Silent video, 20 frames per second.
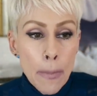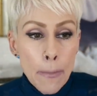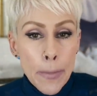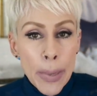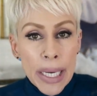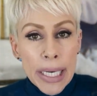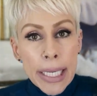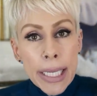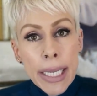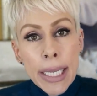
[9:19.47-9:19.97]

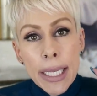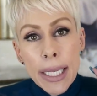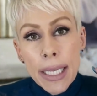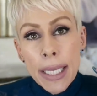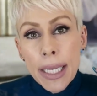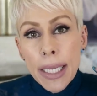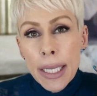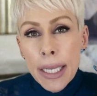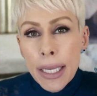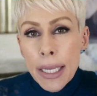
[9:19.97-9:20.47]
But
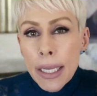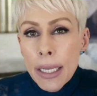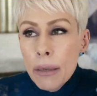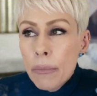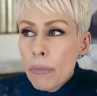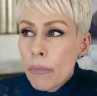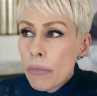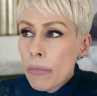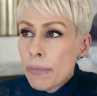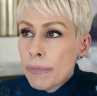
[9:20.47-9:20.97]

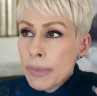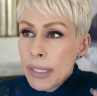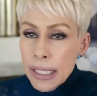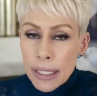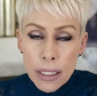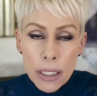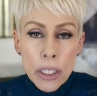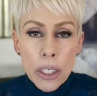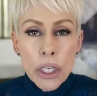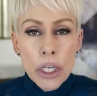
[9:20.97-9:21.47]
he
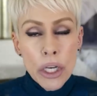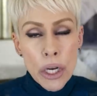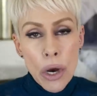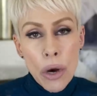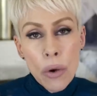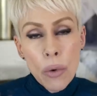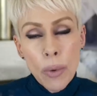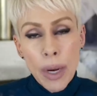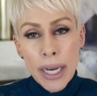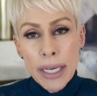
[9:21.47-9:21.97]
didn't
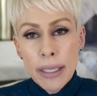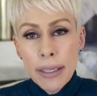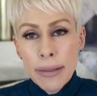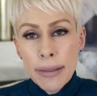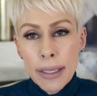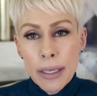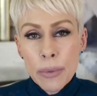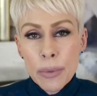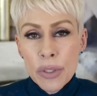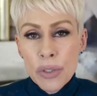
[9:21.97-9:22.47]
know
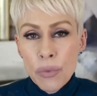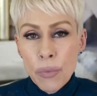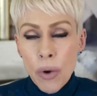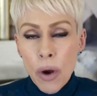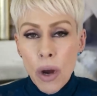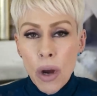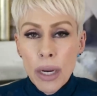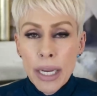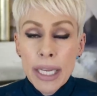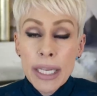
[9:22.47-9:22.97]
anything was
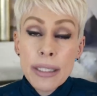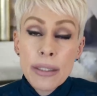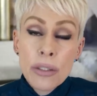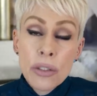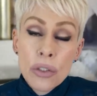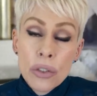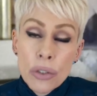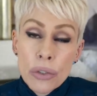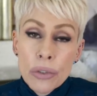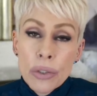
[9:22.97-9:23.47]
wrong. He
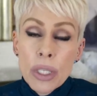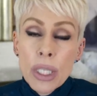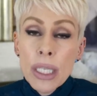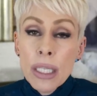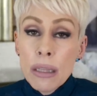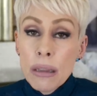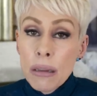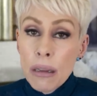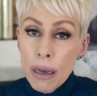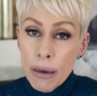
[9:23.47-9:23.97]

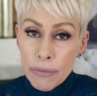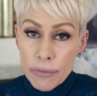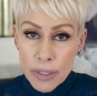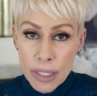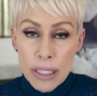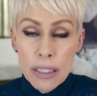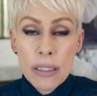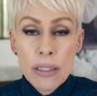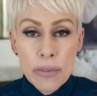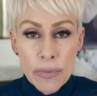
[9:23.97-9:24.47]
certainly
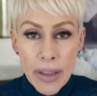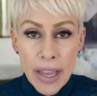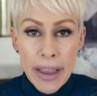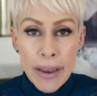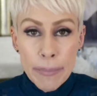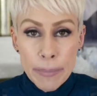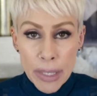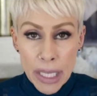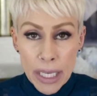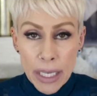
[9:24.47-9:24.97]
loved his
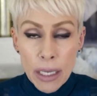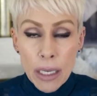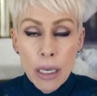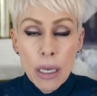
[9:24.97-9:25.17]
family.